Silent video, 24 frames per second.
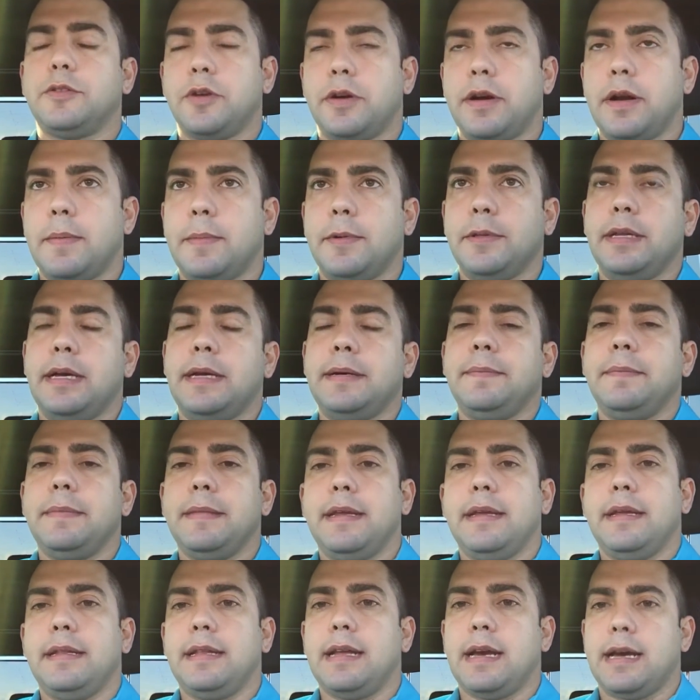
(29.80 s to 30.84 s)
sorry about that
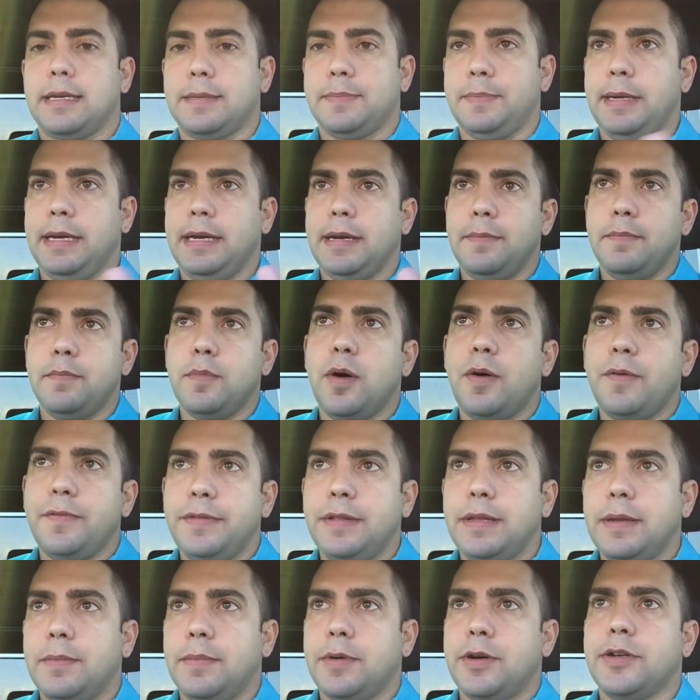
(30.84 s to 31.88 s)
that has been involved
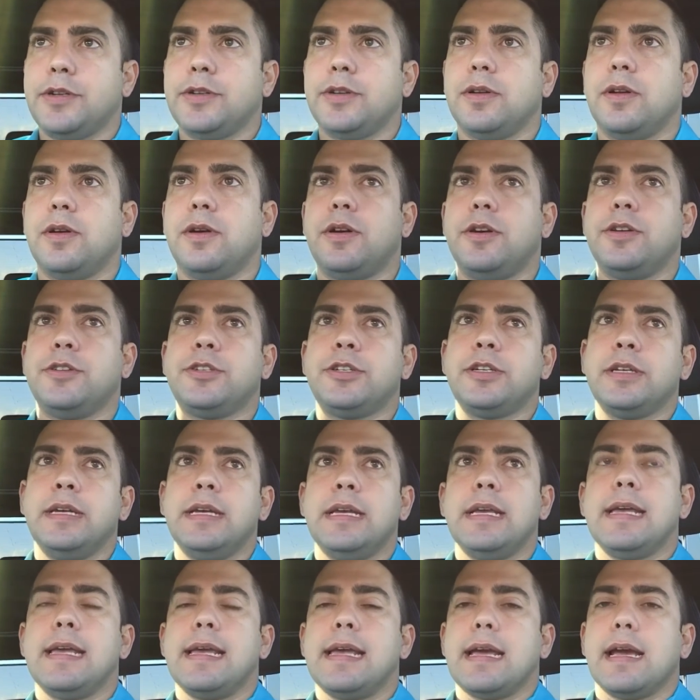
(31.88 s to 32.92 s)
in the martial arts
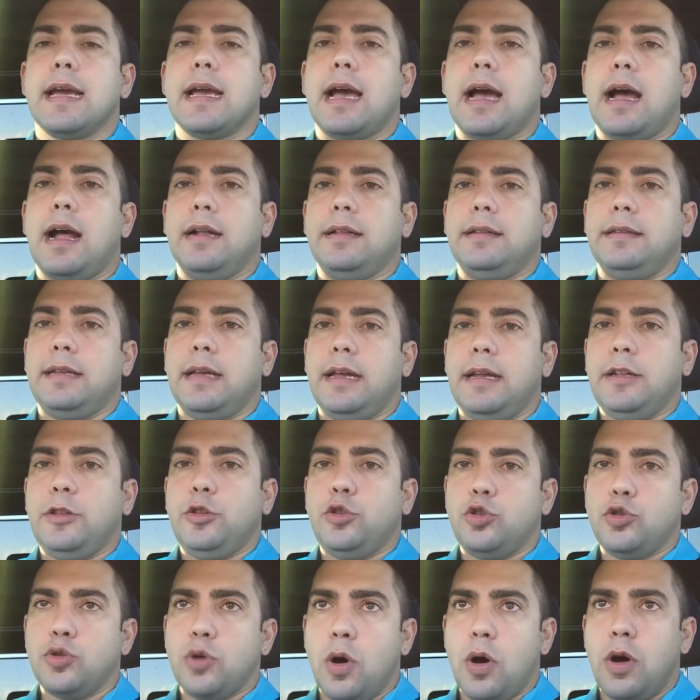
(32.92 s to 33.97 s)
and they
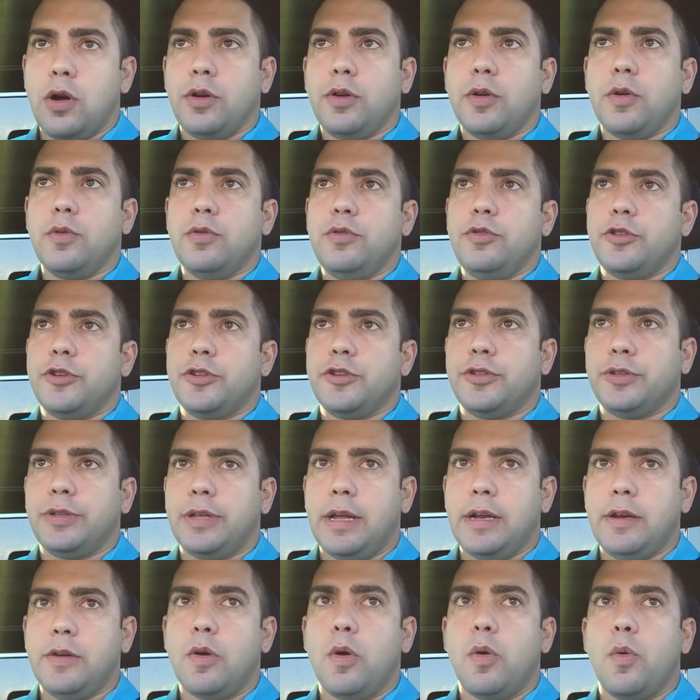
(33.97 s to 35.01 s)
don't
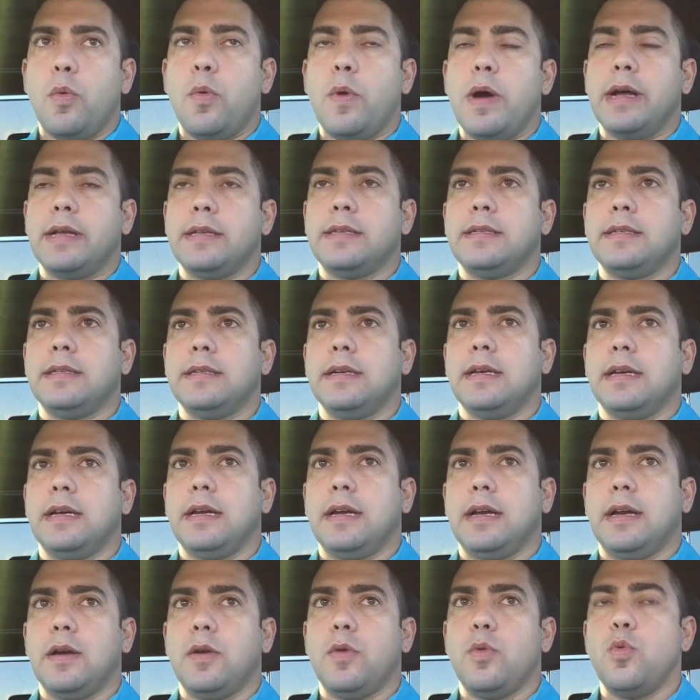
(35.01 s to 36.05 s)
understand what's
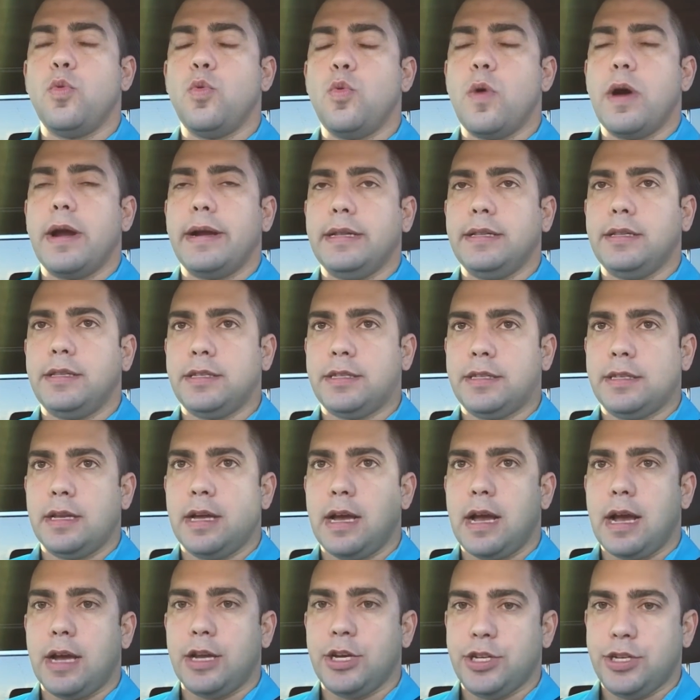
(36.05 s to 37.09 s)
what it's
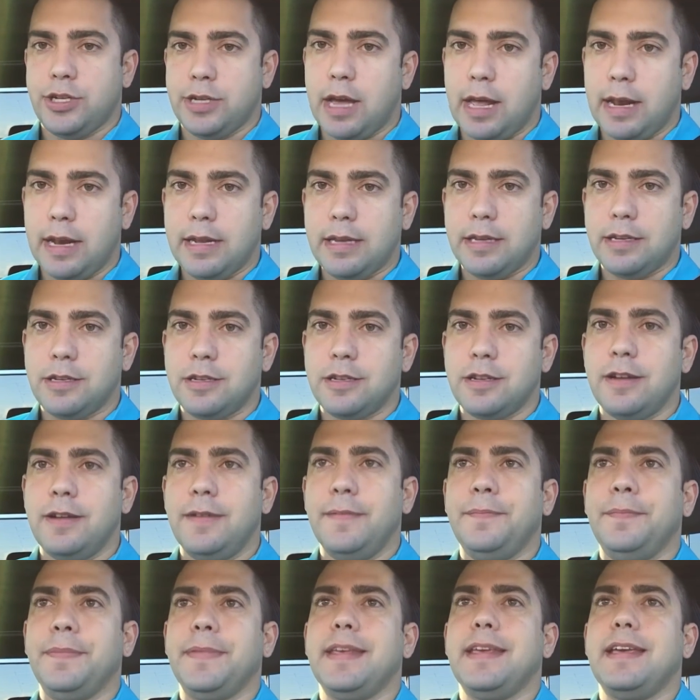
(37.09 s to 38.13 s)
a challenge.
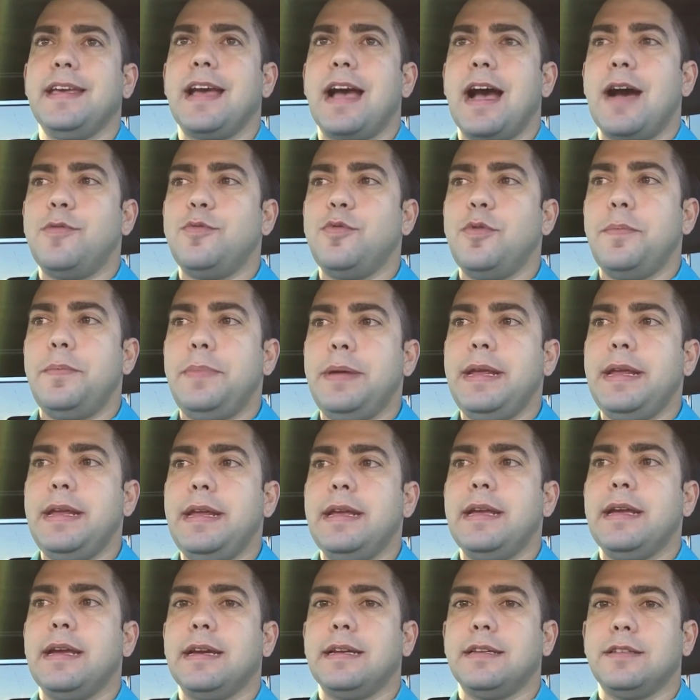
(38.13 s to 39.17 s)
I will
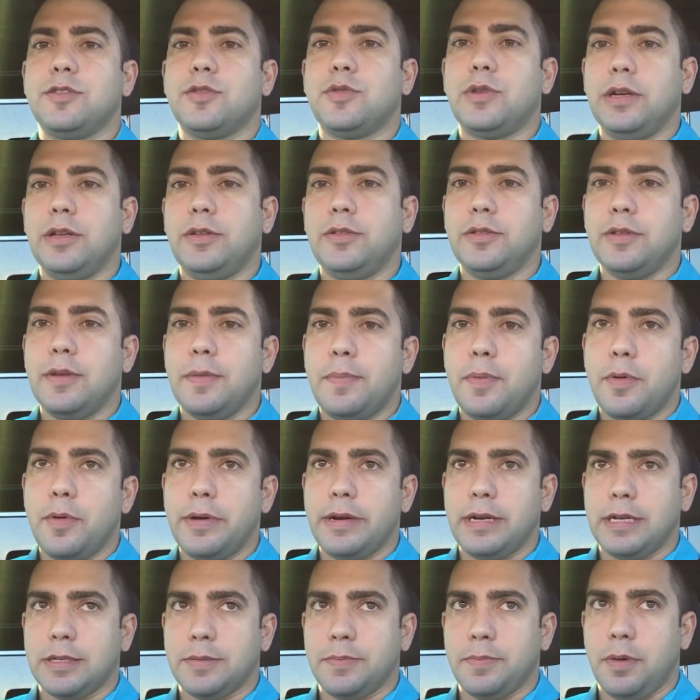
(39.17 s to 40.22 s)
be straight to the
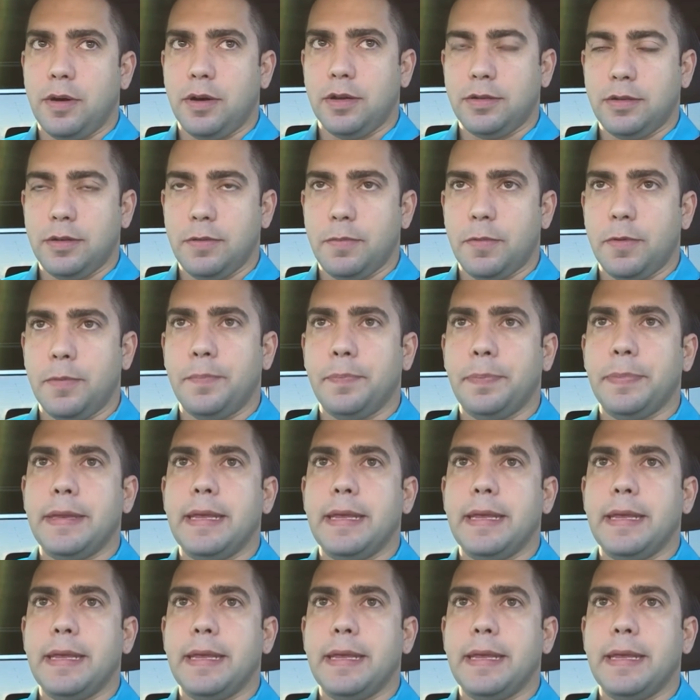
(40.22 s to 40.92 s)
point as possible.